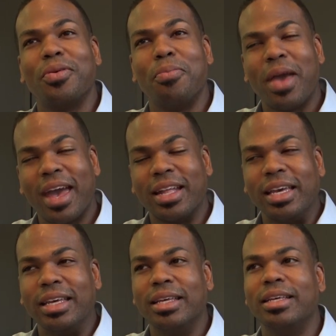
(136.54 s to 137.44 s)

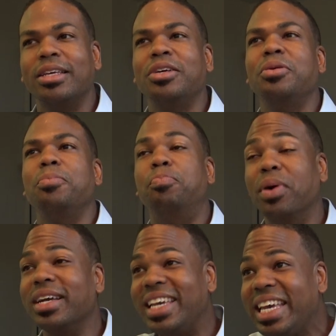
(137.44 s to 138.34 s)
Manny,
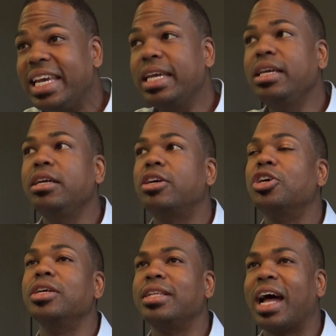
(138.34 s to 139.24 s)
but he
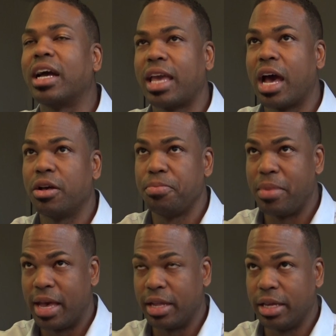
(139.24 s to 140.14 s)
couldn't knock out
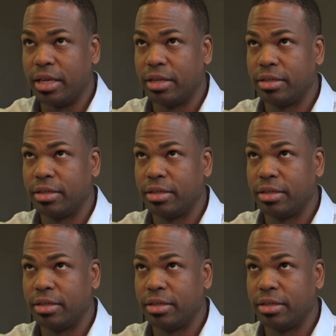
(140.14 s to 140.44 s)
Manny.